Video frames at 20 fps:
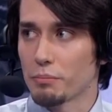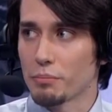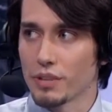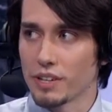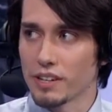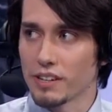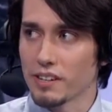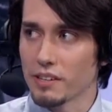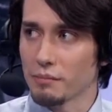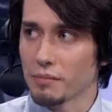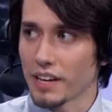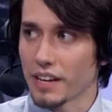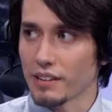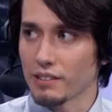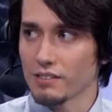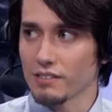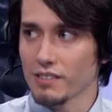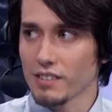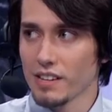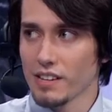bringing them
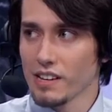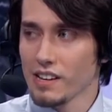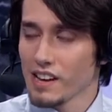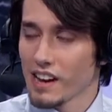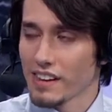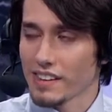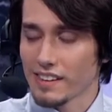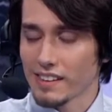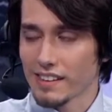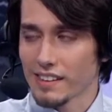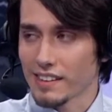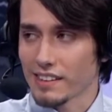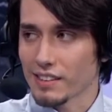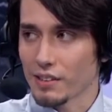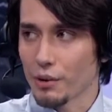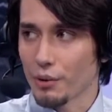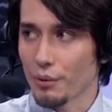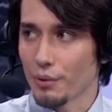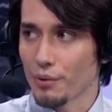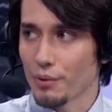down, I think they
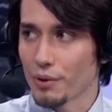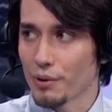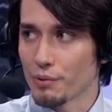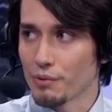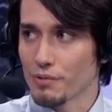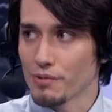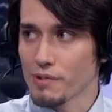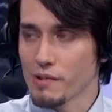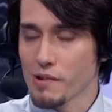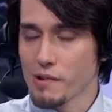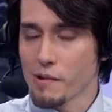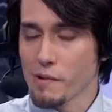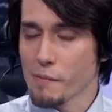can hold their own.